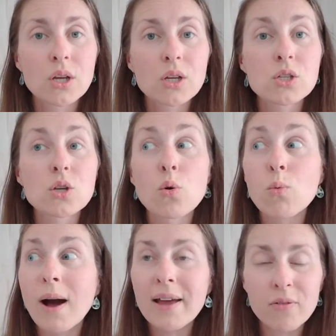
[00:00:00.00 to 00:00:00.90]
So
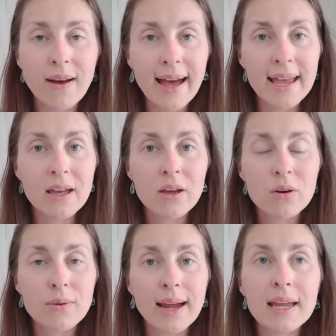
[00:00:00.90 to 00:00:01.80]
Wi-Fi,
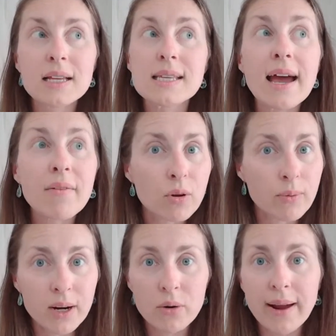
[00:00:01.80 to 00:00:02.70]
right? It's
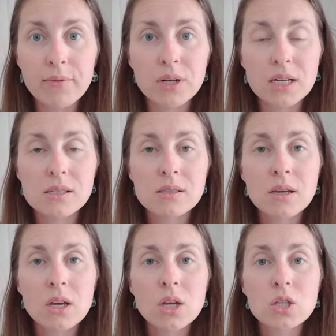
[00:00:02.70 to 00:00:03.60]
everywhere around us.
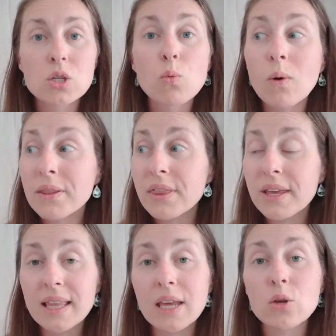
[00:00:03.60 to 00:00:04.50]
So one thing
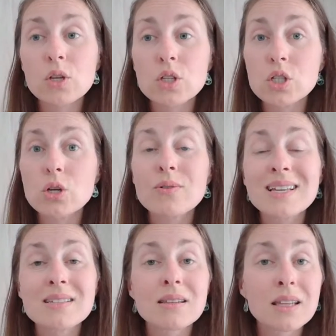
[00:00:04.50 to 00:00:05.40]
that you can do
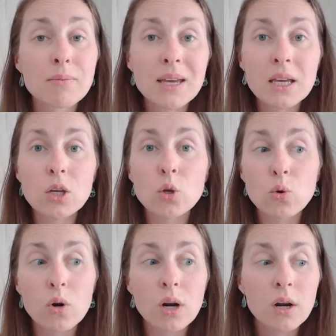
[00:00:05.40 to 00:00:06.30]
is limit
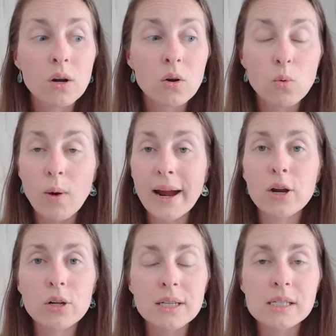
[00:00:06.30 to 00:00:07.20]
your
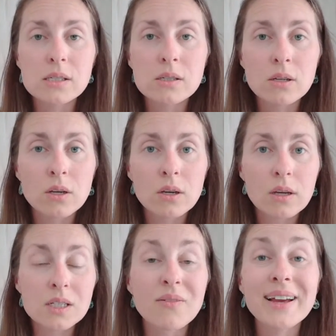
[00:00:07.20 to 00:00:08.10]
wireless
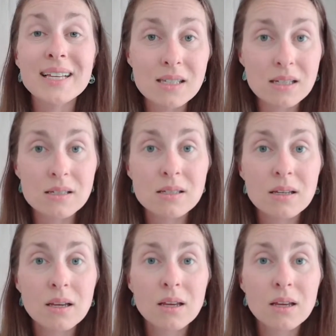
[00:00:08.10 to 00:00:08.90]
devices.